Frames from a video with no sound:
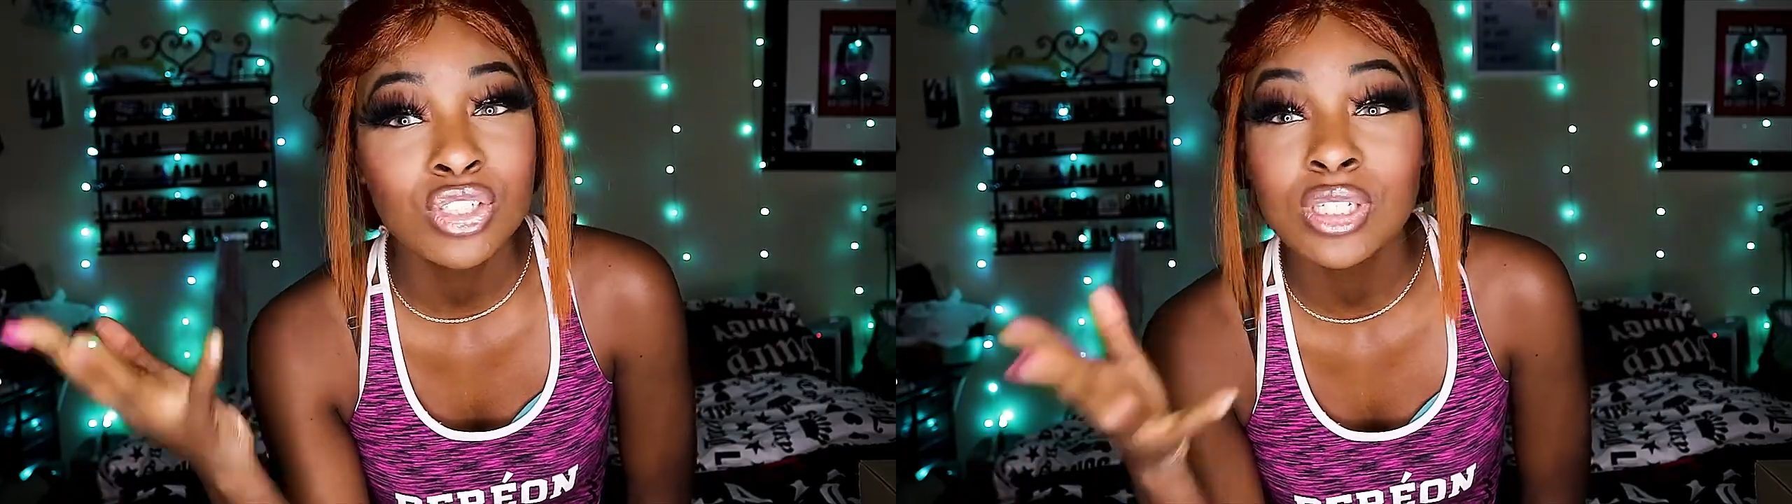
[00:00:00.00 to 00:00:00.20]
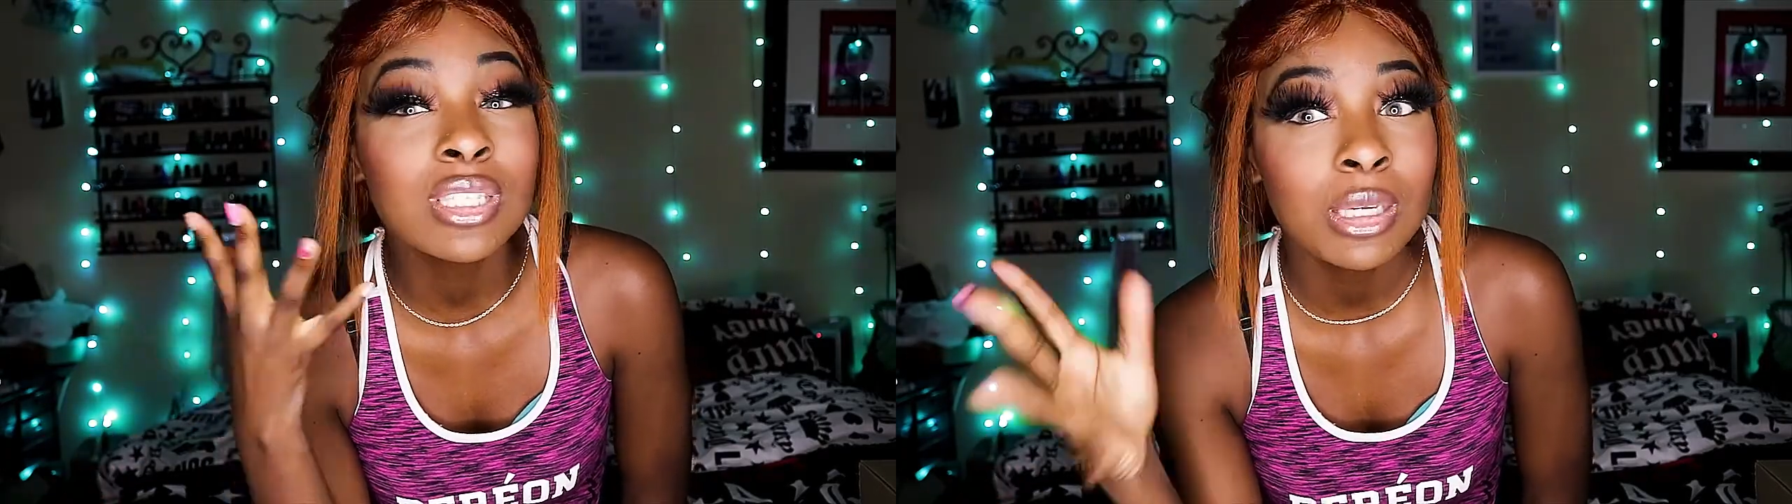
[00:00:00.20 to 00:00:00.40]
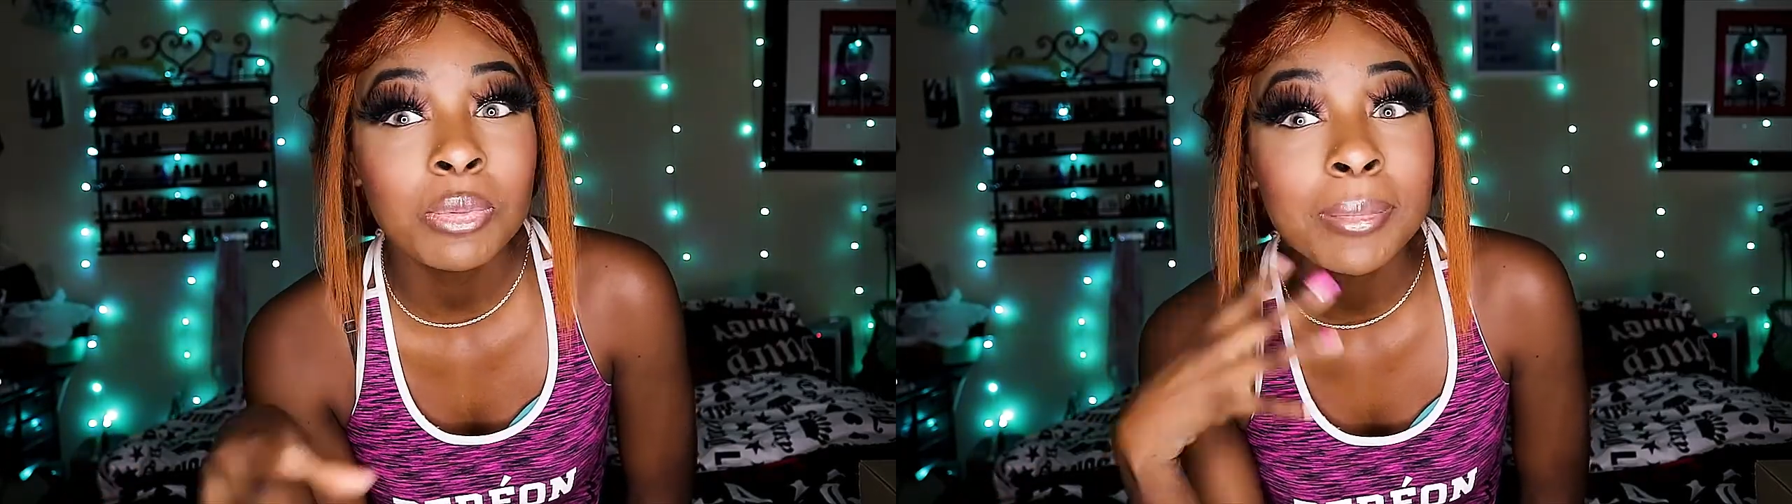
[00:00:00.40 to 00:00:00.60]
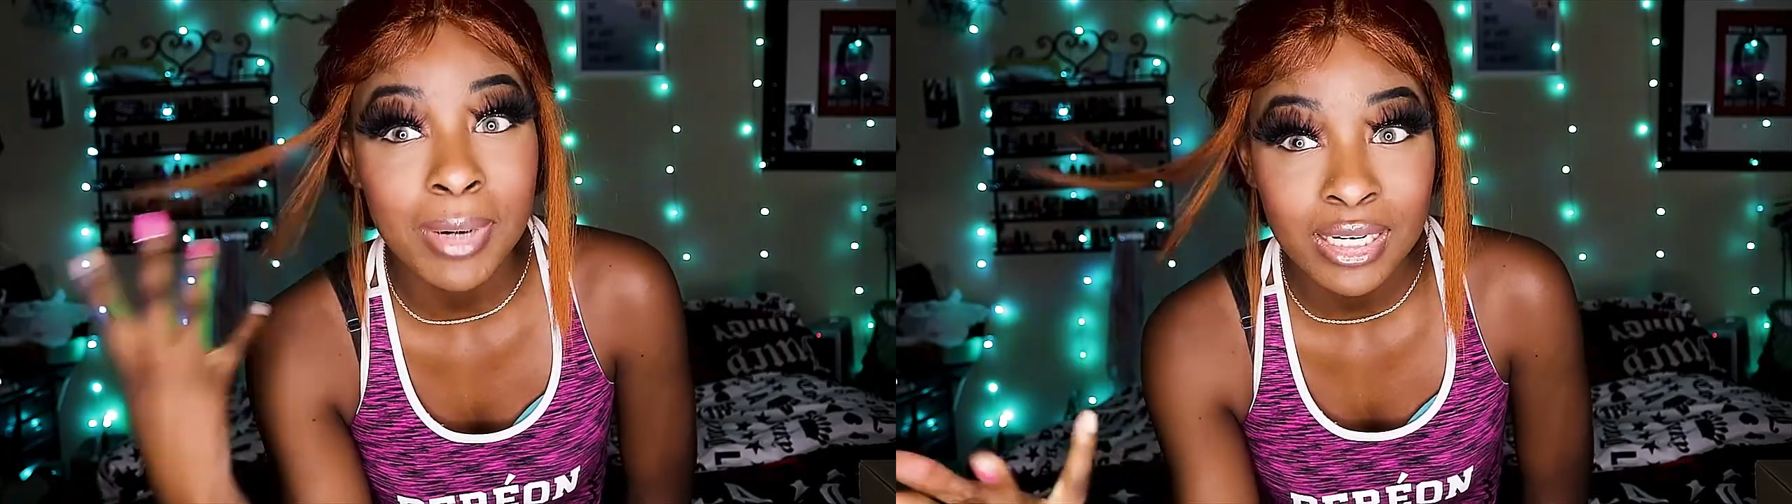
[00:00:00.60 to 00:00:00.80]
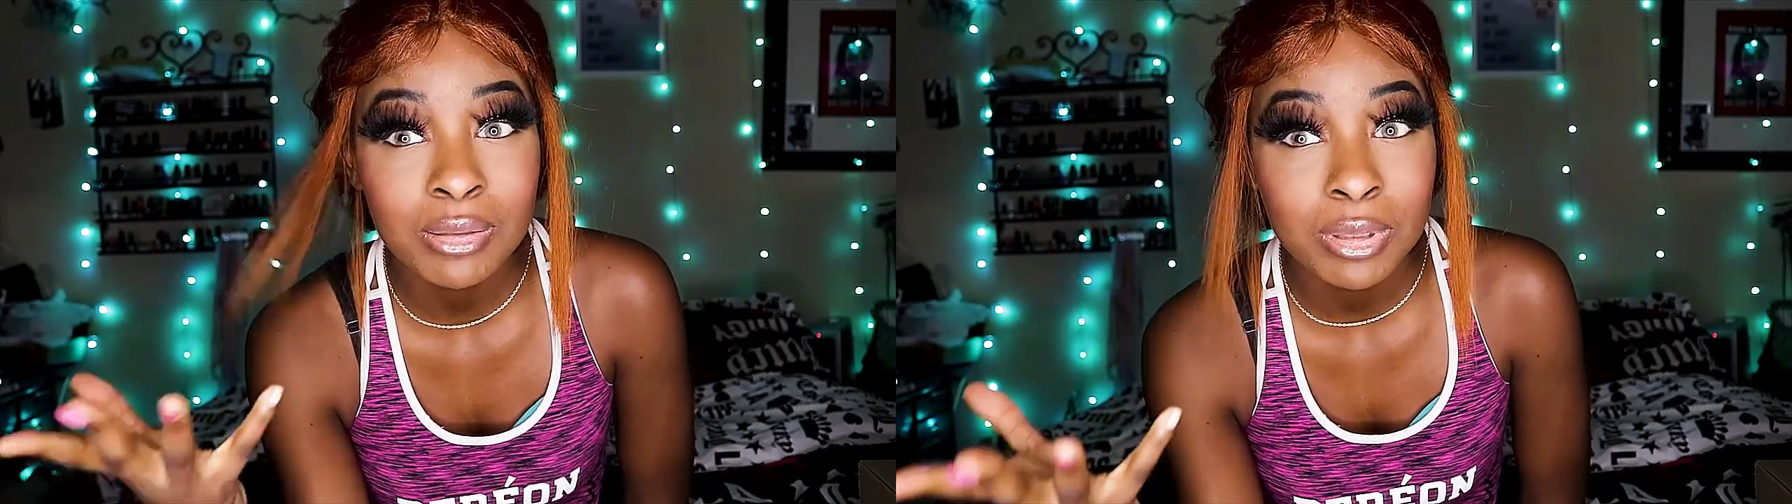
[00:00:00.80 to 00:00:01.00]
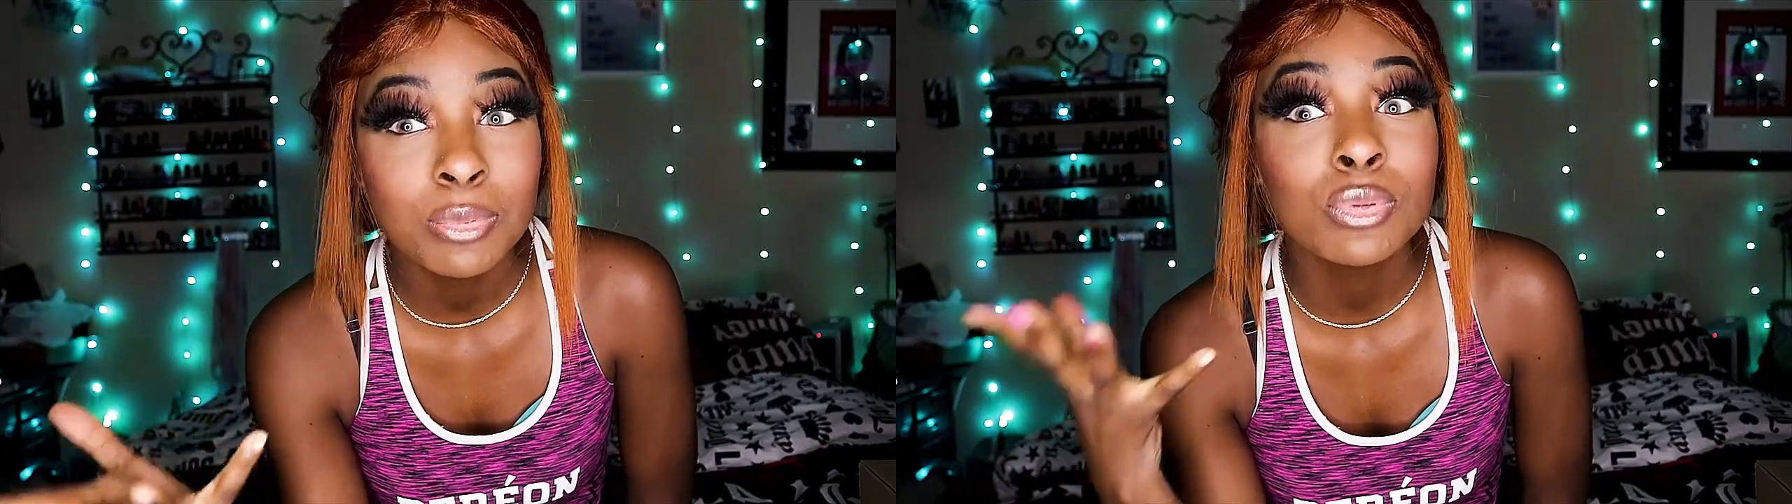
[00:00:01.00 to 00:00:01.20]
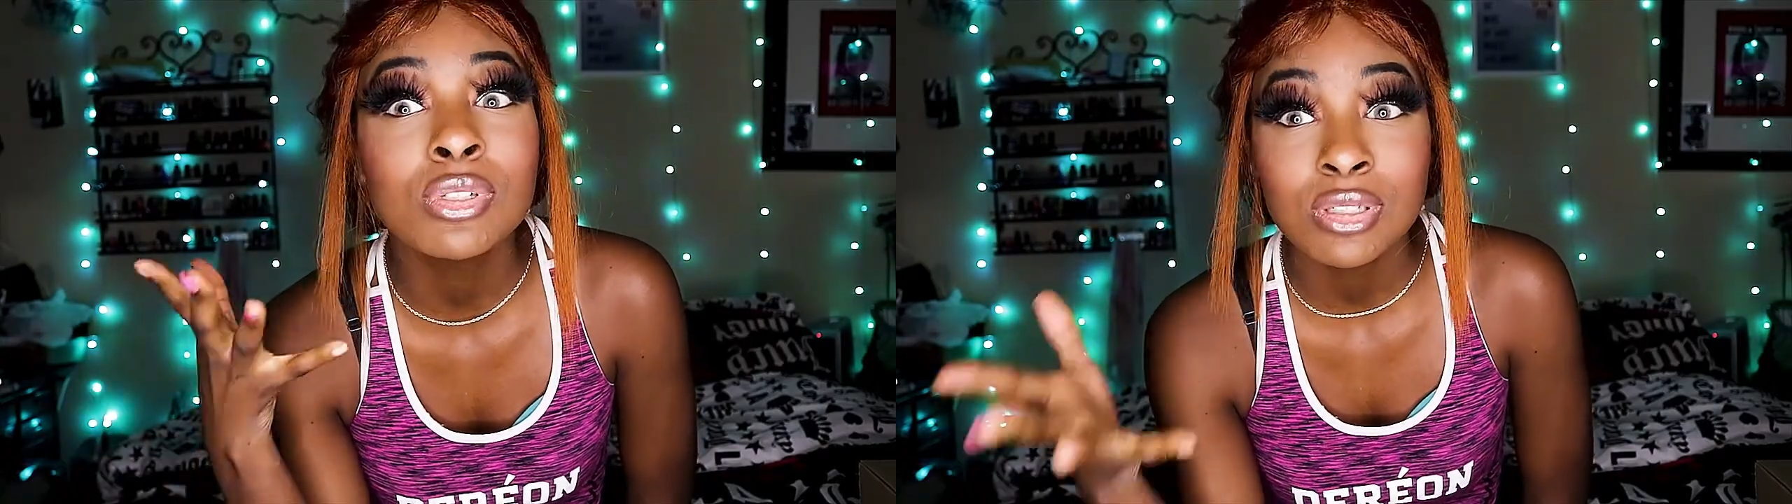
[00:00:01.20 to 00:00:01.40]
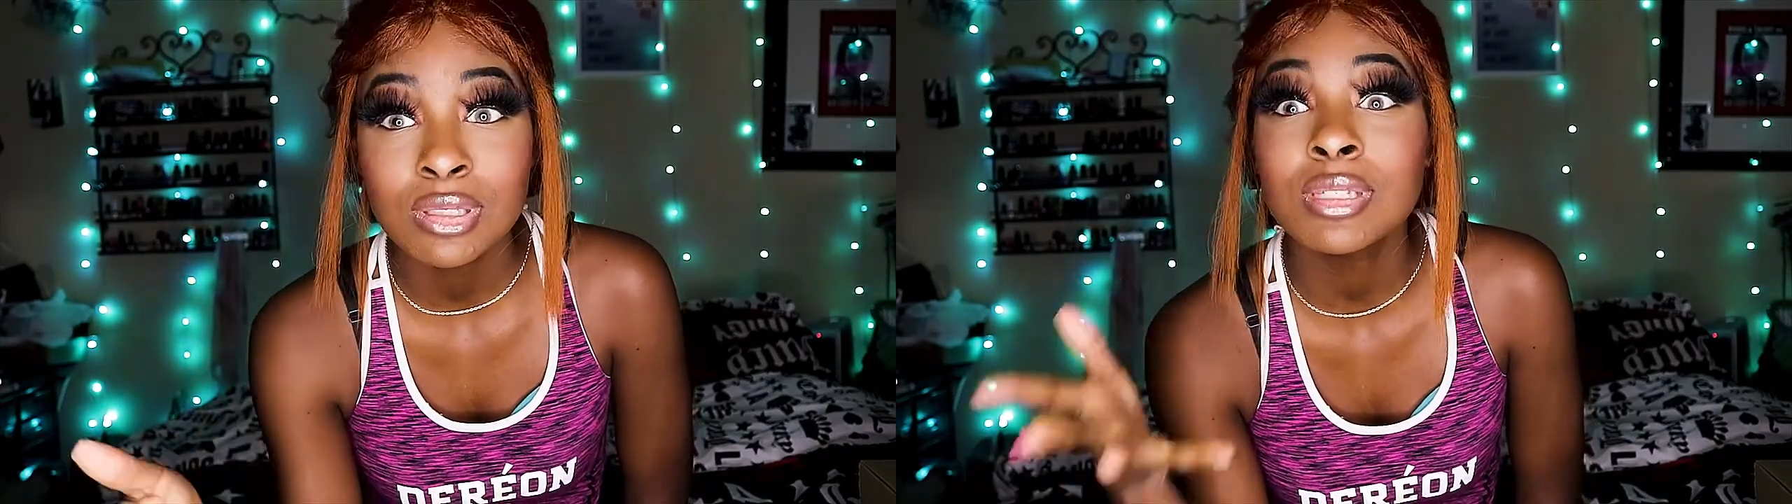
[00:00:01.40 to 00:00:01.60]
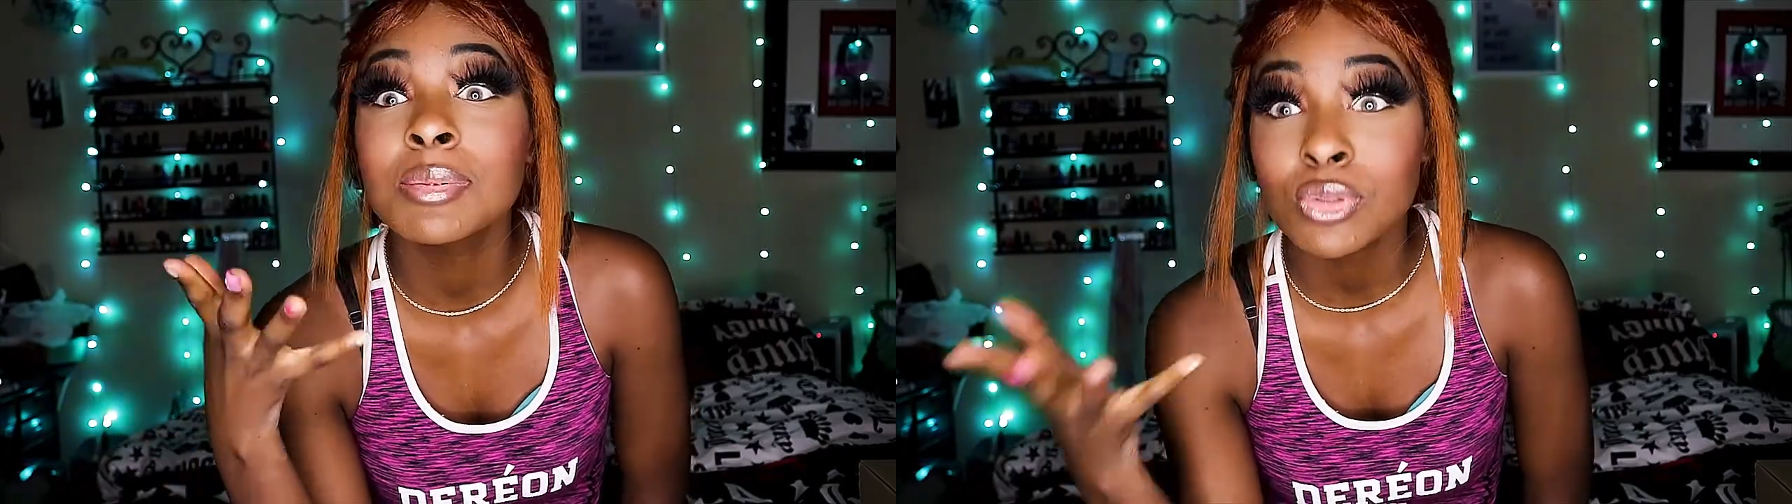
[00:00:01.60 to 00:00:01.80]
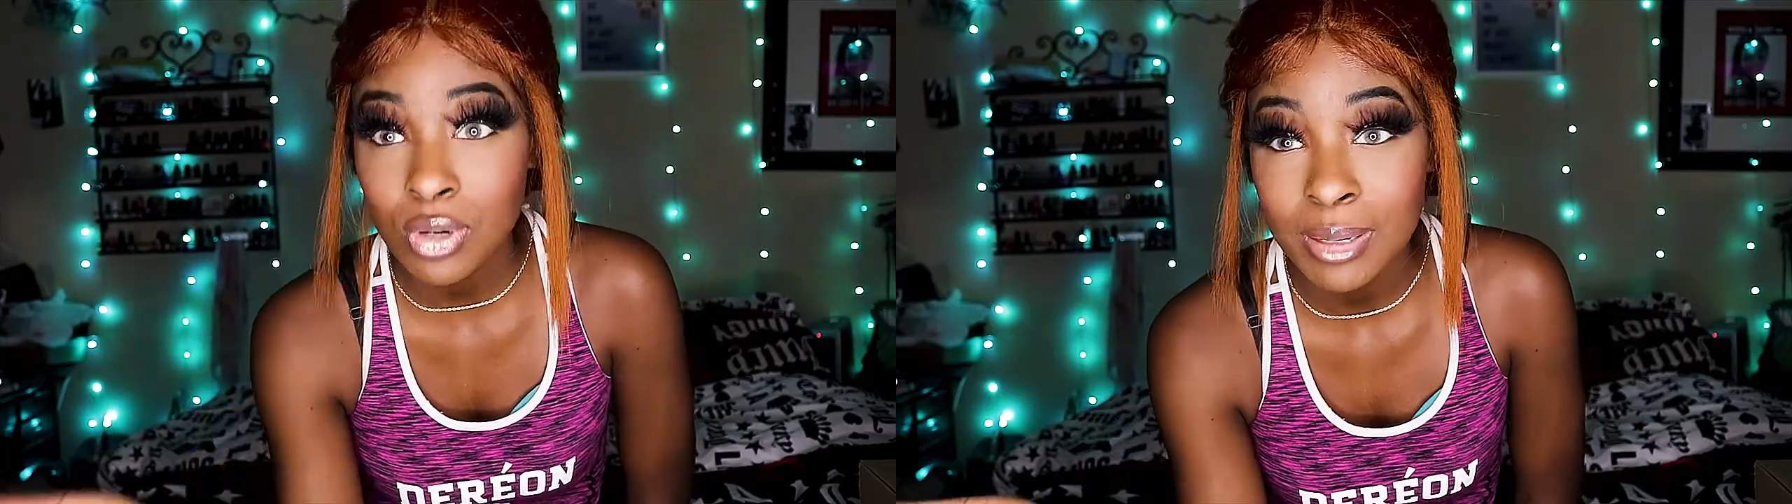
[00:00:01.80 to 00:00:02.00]
Just keep reminding people to
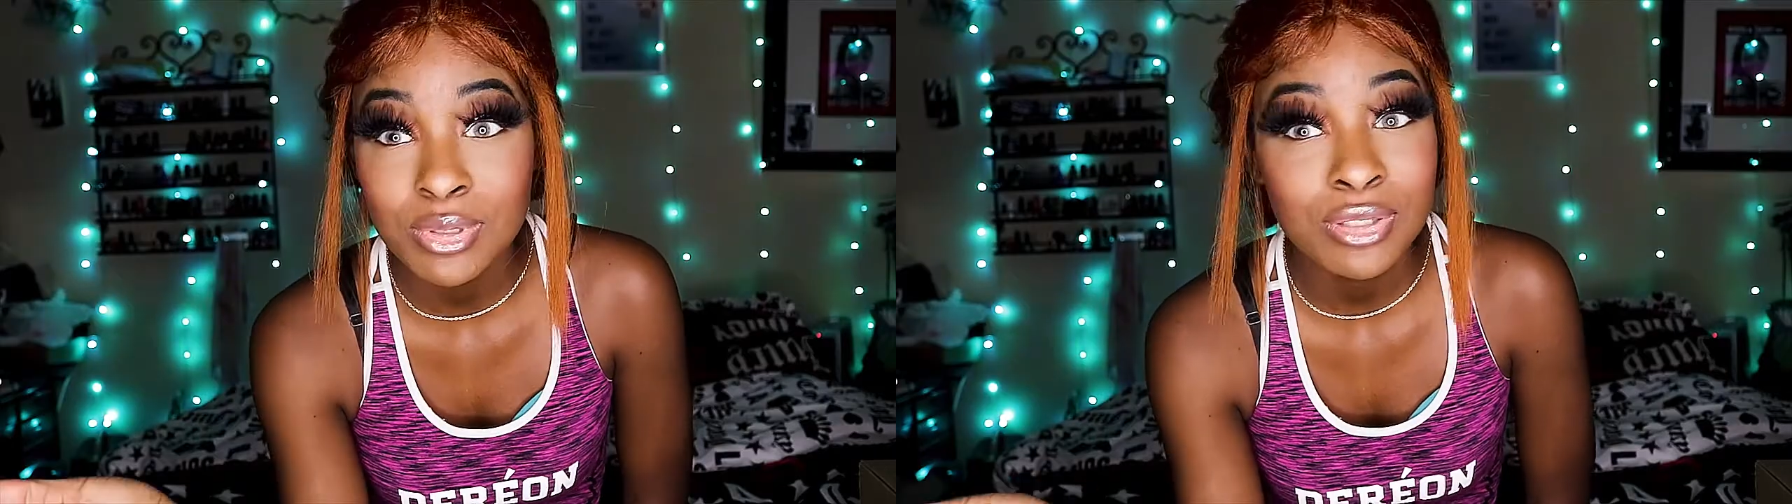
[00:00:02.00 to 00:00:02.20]
subscribe